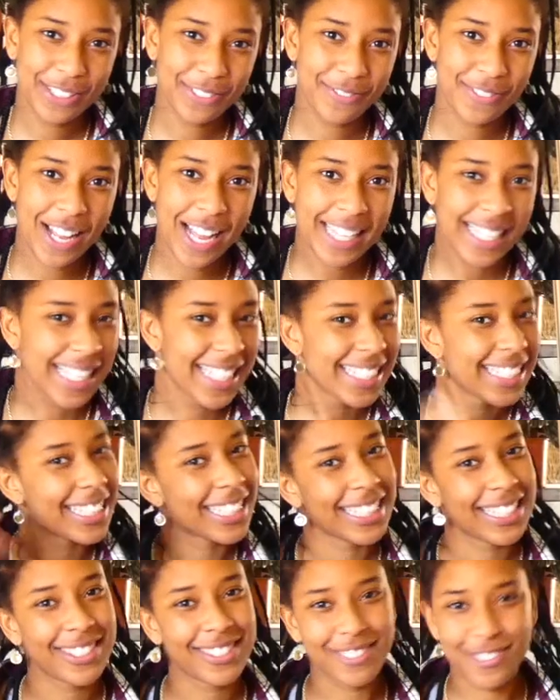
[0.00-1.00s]
fun. It's
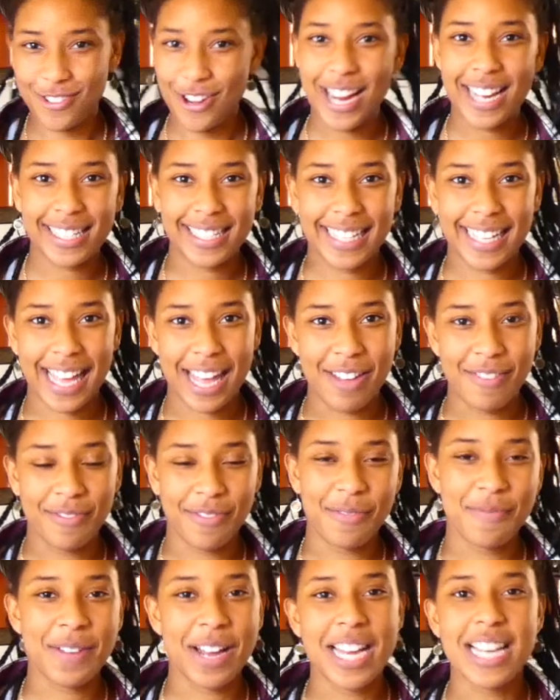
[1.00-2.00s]
just great to give.
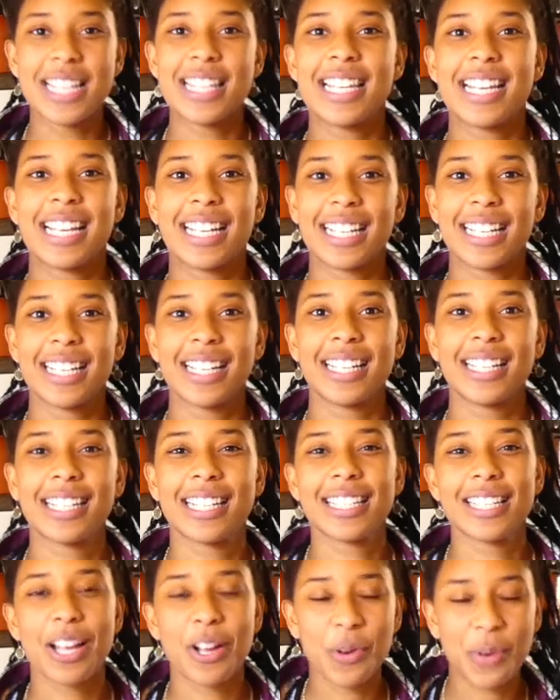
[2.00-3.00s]
But I think,
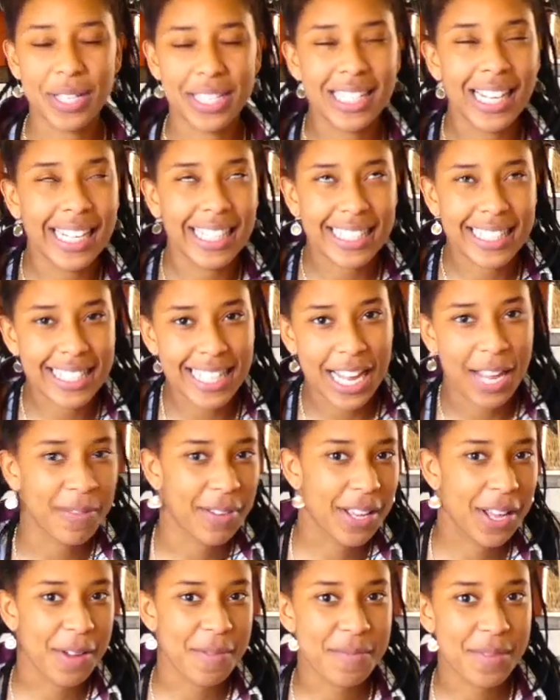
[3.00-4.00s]
because I always like
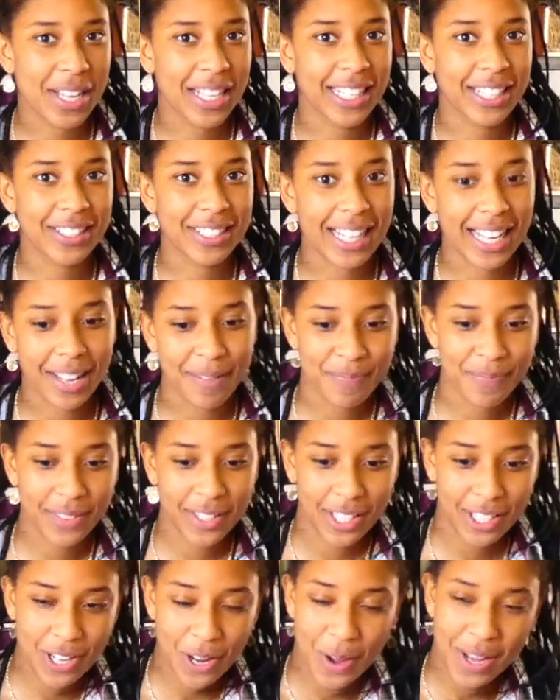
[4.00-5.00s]
saving up money, or like,
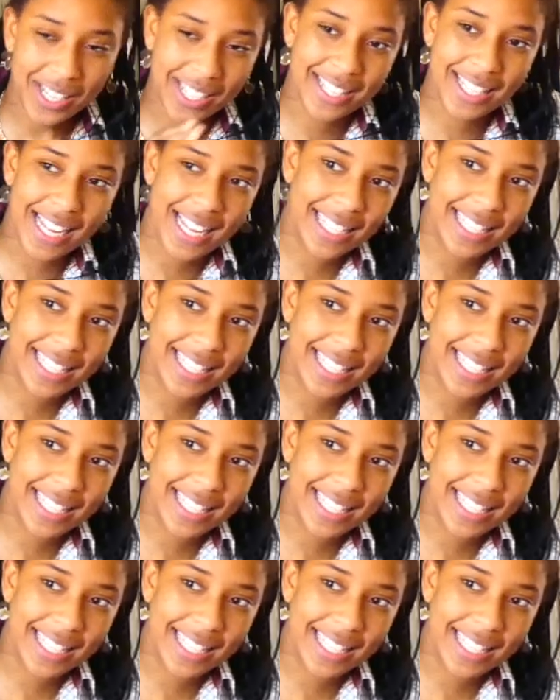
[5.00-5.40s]
you know, I just like